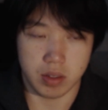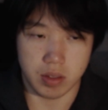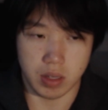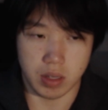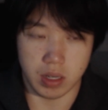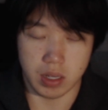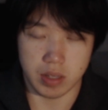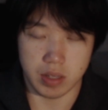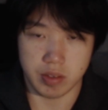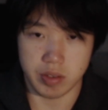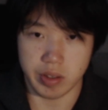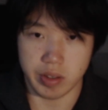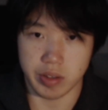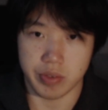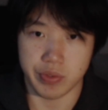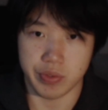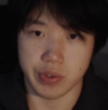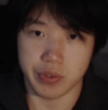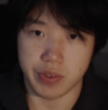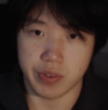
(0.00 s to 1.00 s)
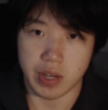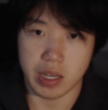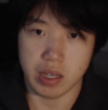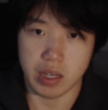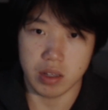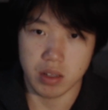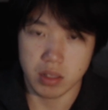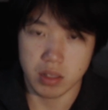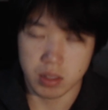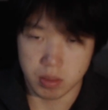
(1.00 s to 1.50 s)
CSV
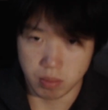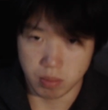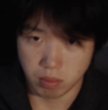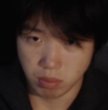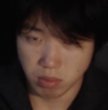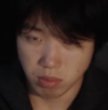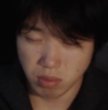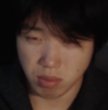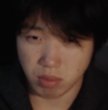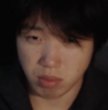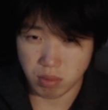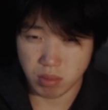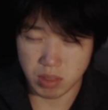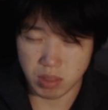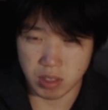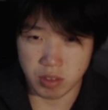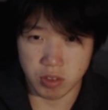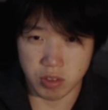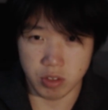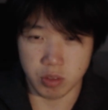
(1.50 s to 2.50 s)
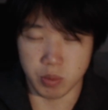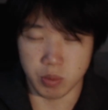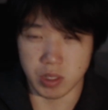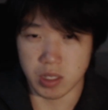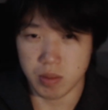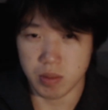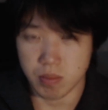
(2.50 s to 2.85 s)
file, excuse me,